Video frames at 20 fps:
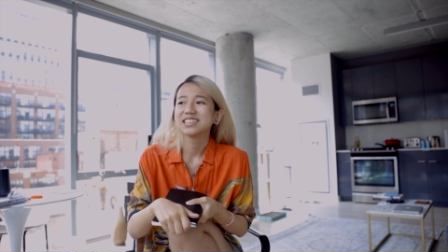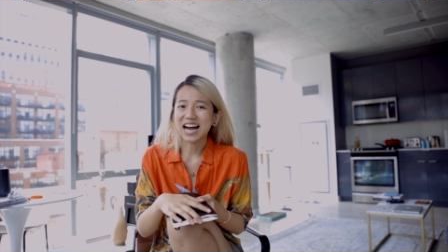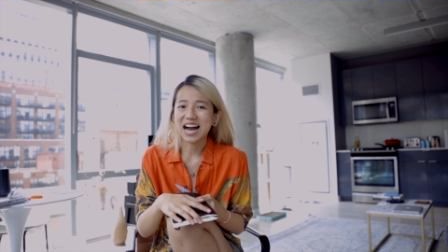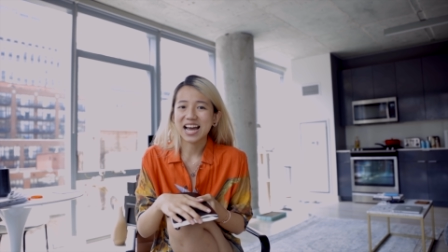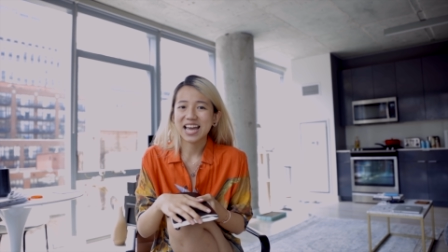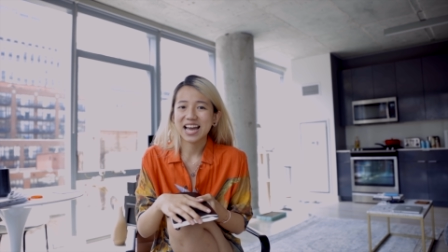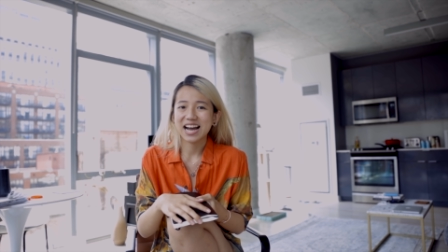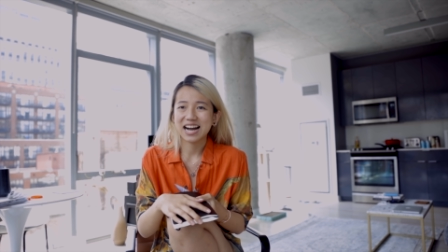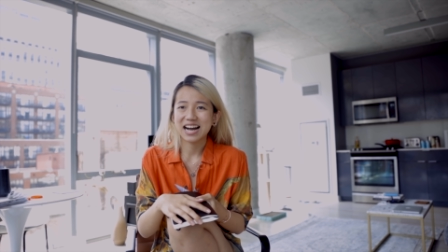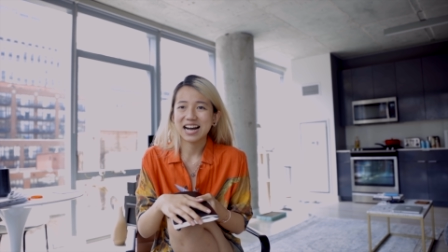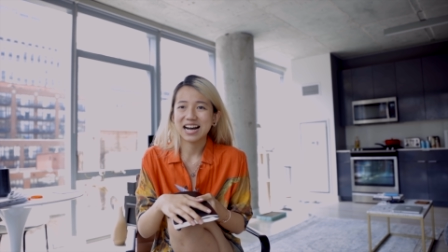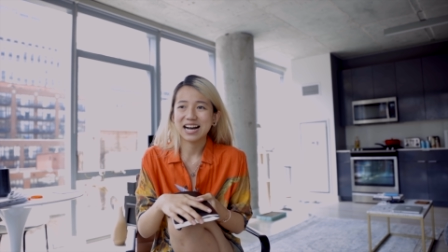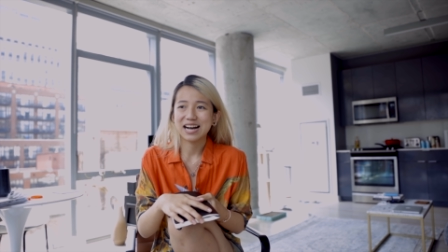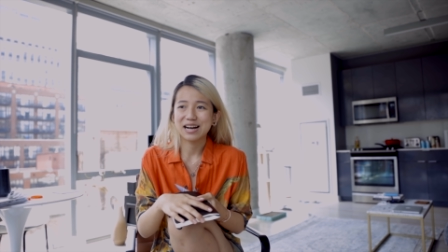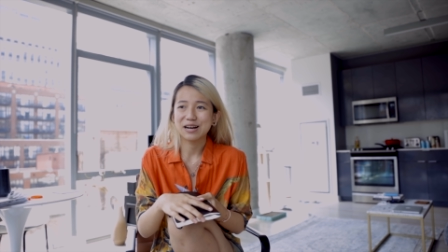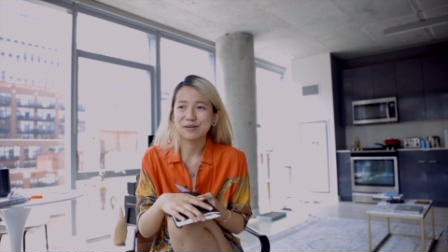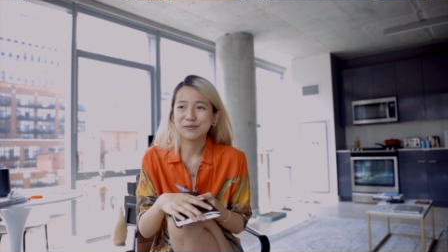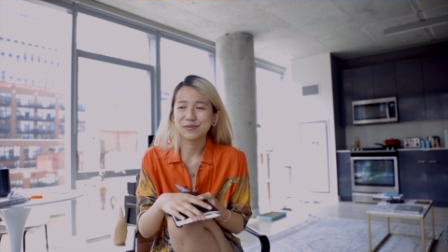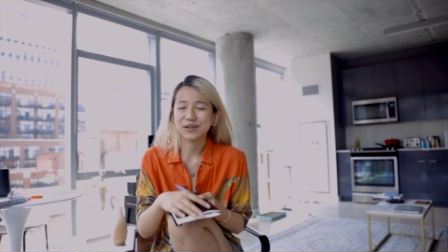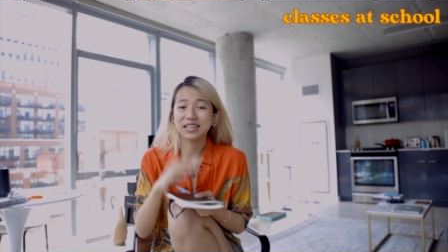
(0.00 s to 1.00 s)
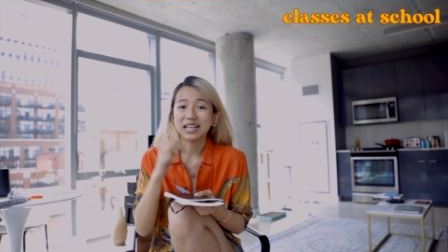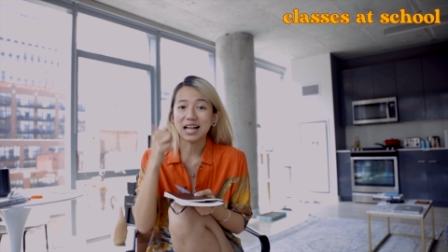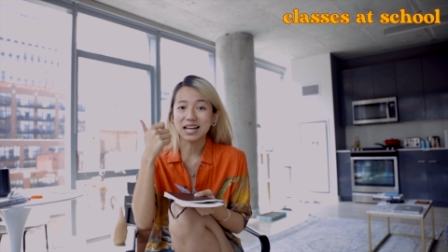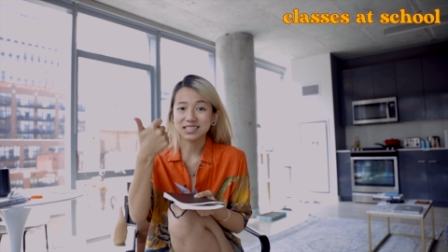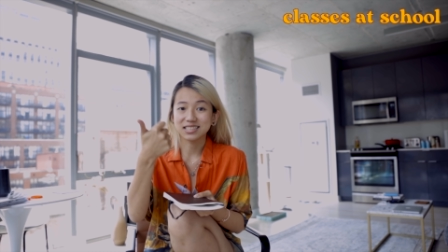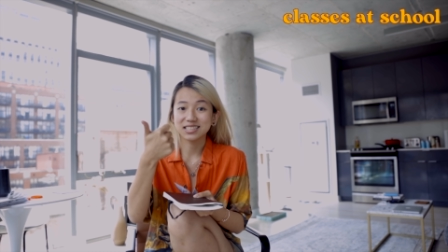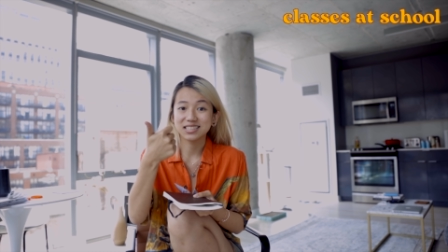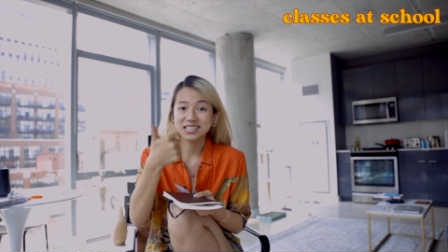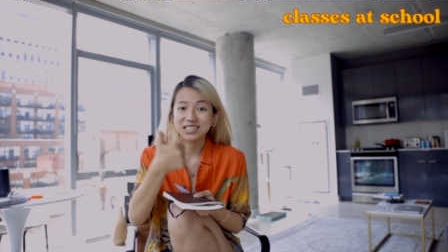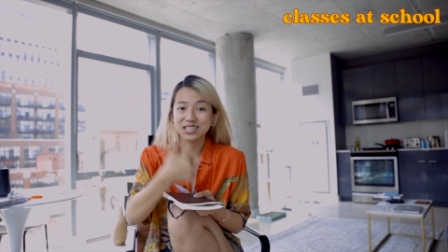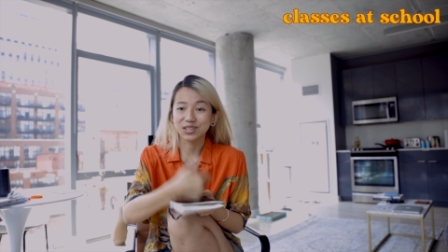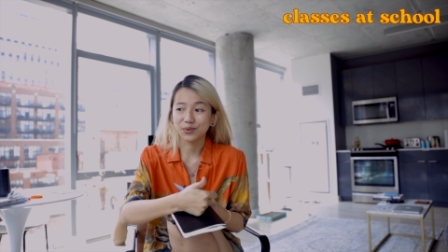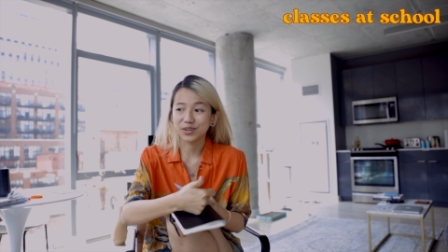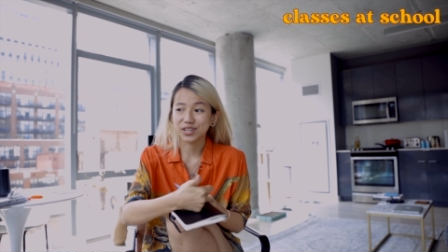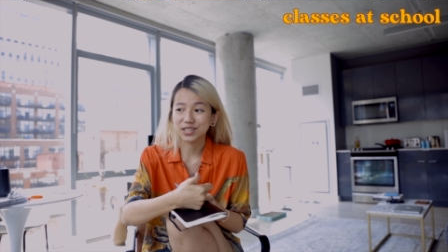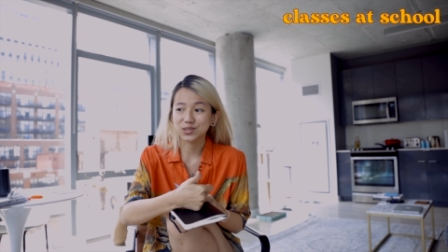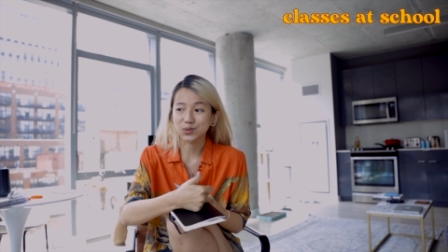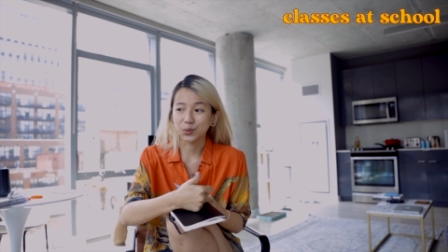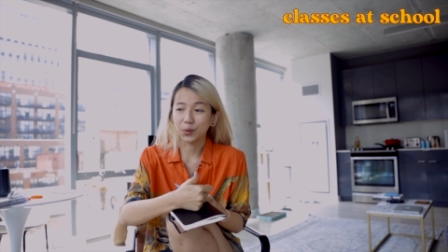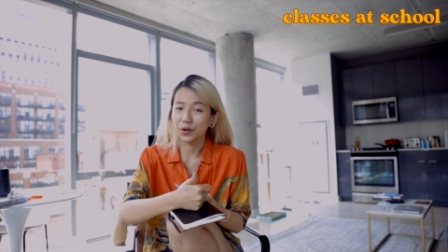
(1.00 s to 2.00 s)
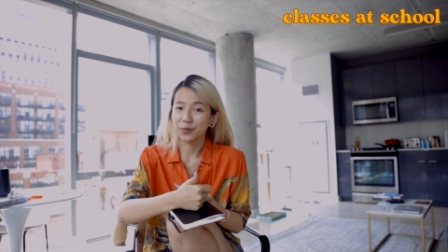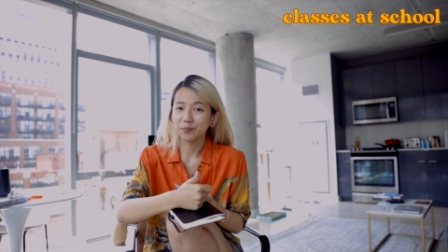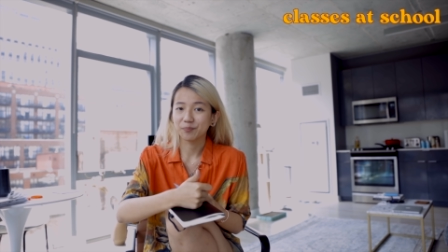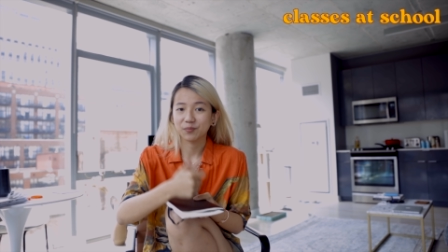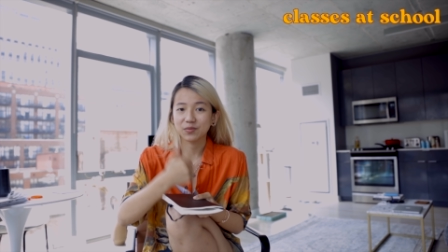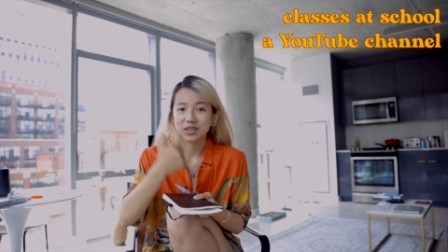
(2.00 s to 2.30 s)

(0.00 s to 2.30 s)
I have classes to deal with in school,